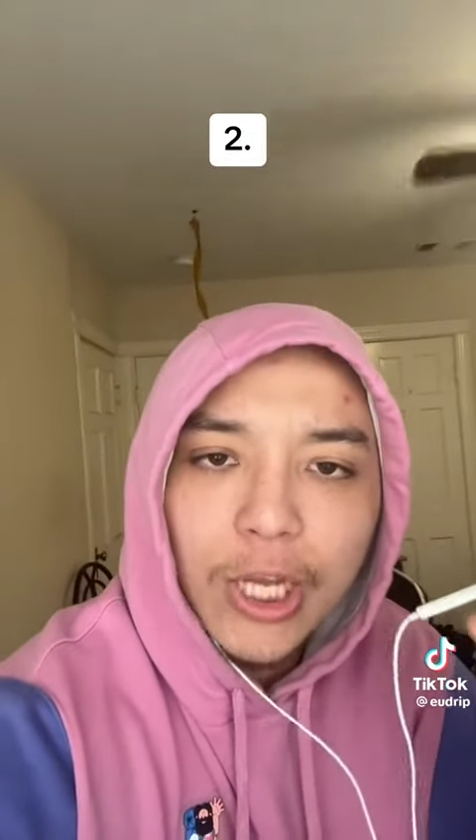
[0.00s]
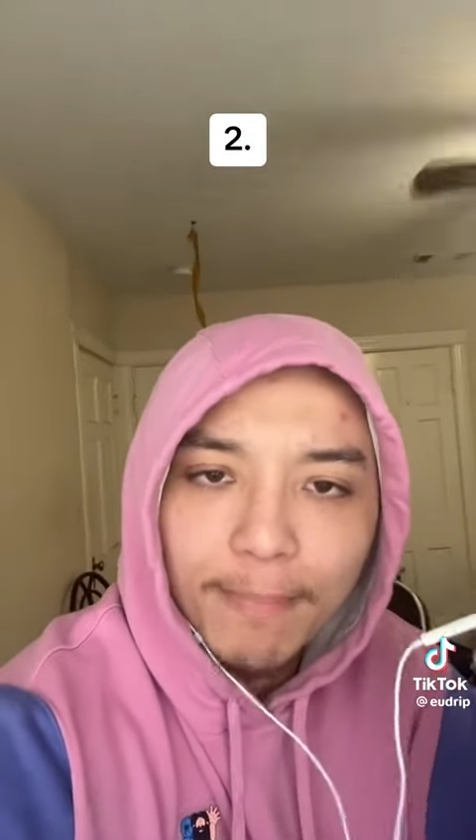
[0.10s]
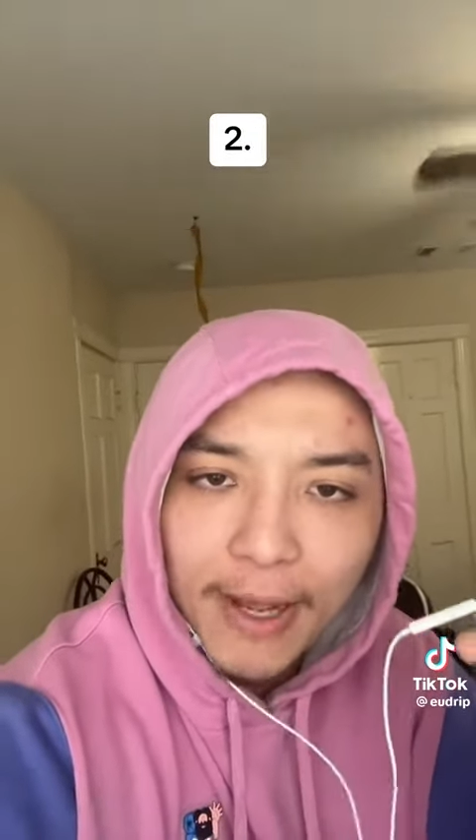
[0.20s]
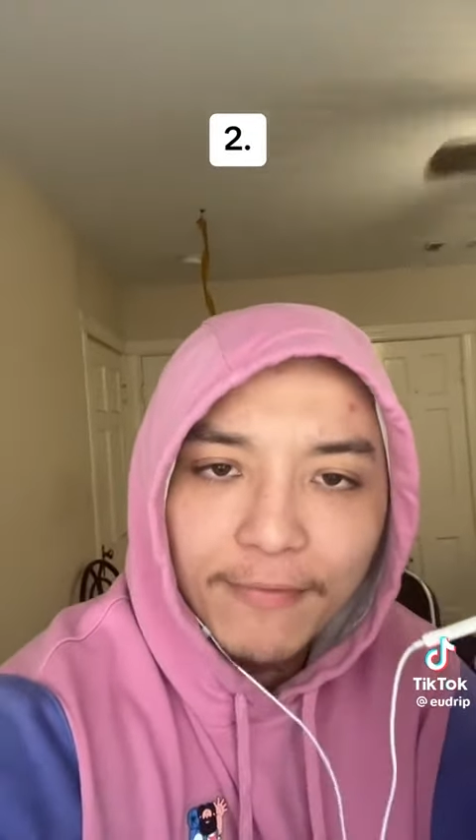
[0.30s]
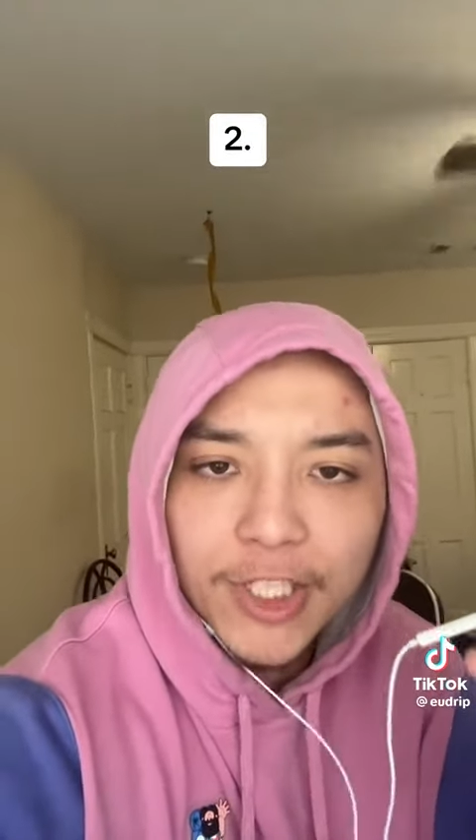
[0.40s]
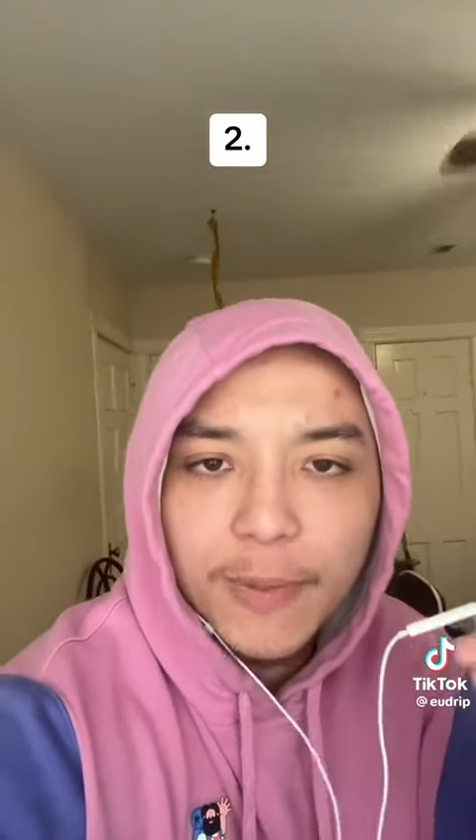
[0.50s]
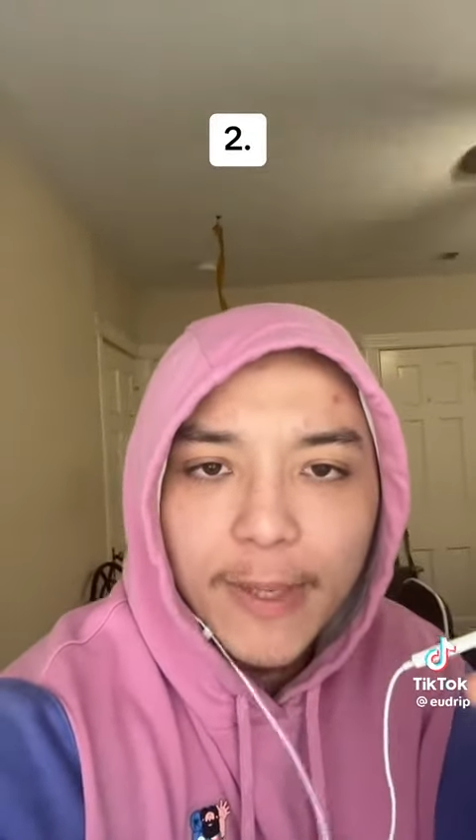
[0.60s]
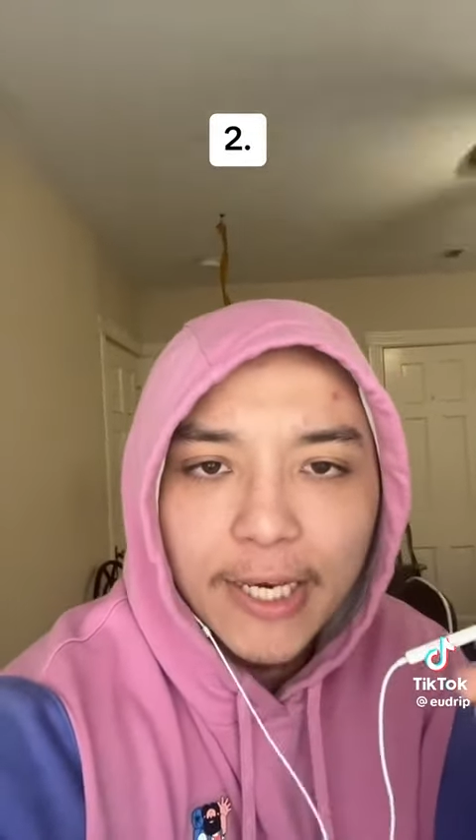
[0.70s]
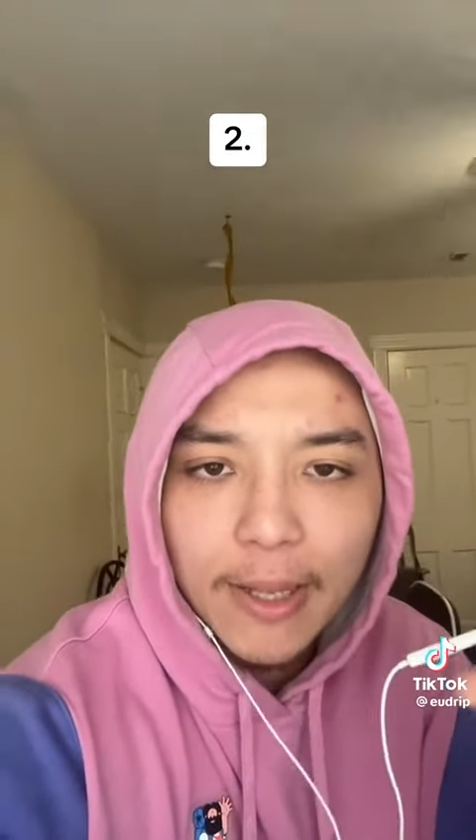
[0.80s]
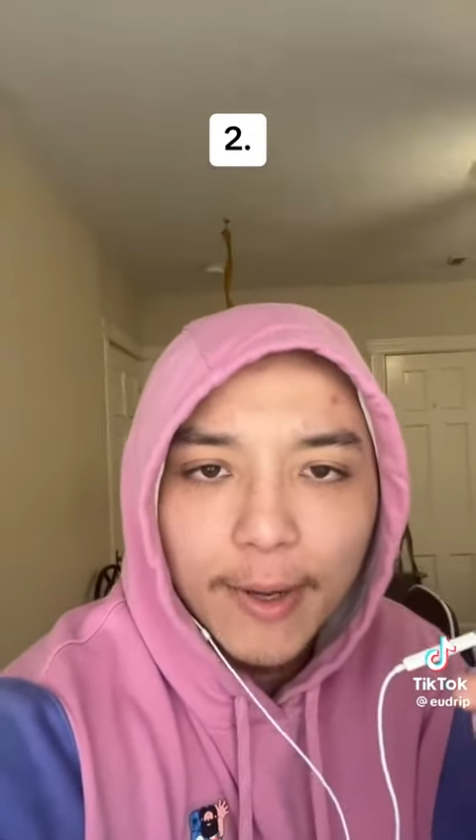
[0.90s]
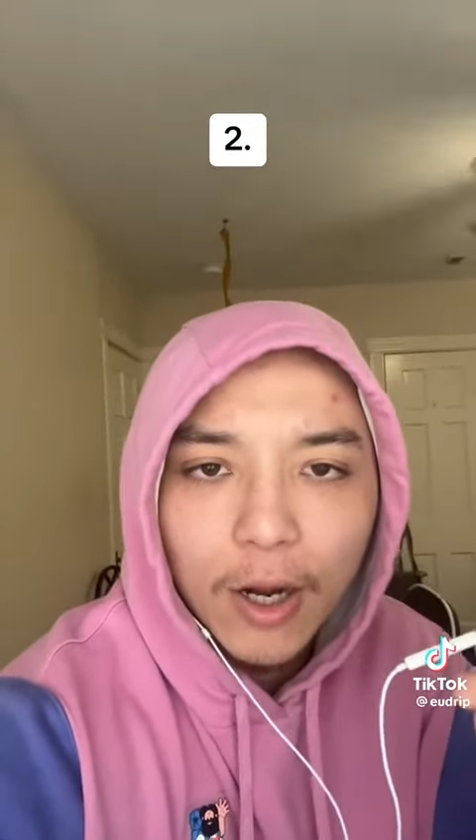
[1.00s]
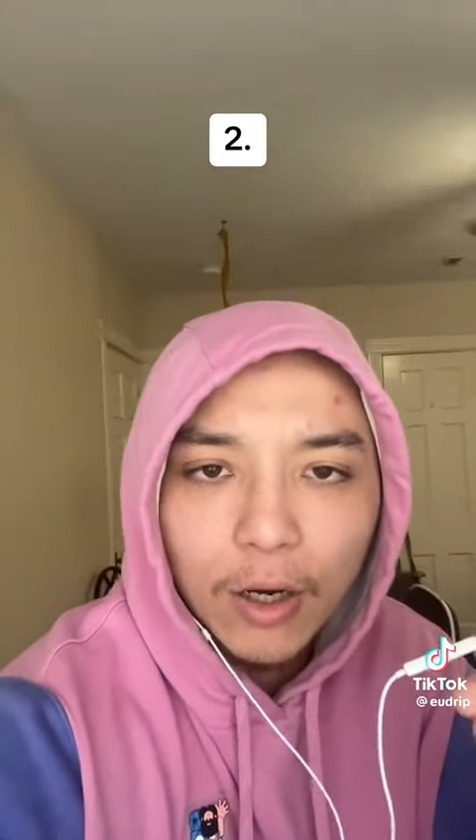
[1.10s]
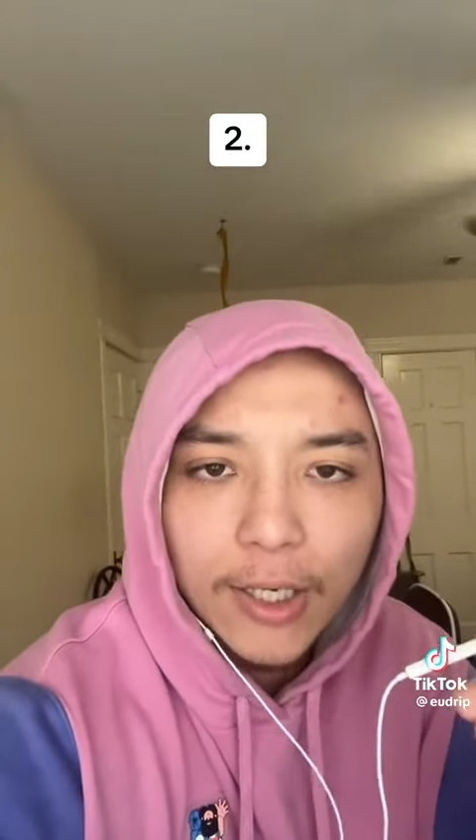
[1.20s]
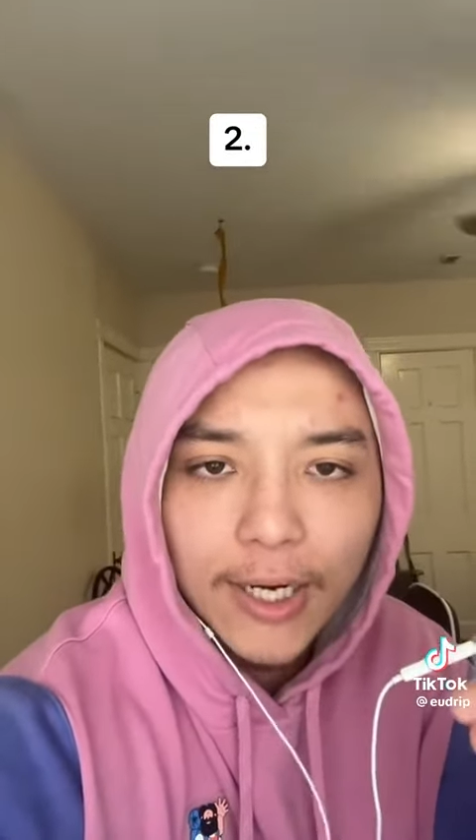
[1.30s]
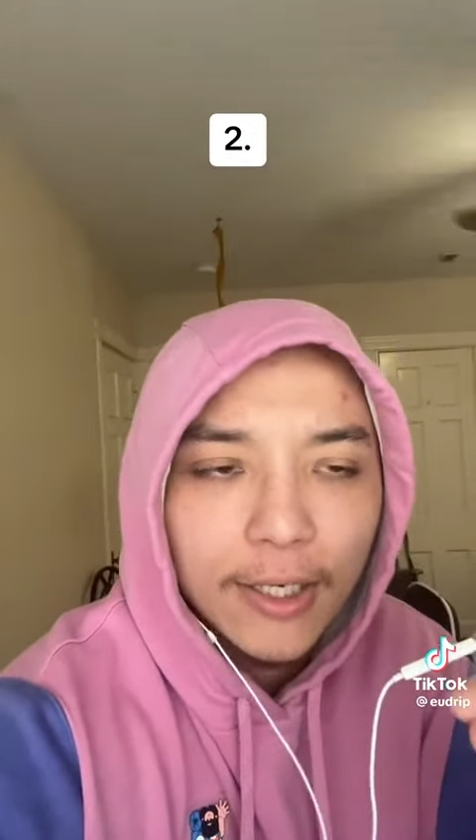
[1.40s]
above the speed limit,
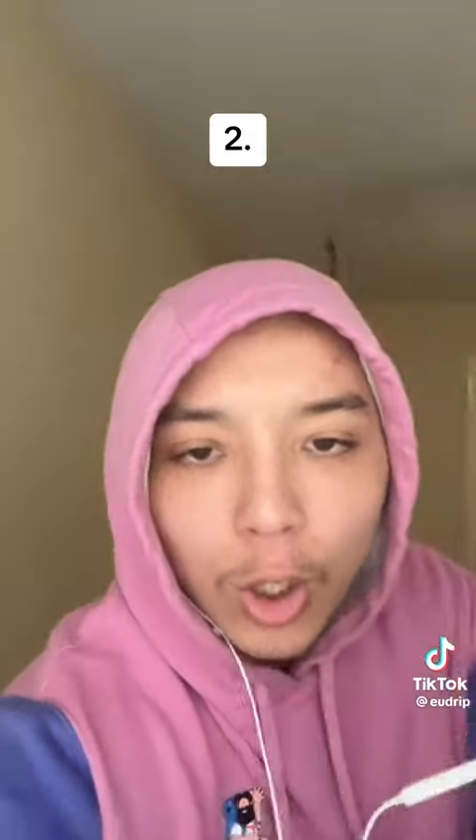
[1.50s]
alright?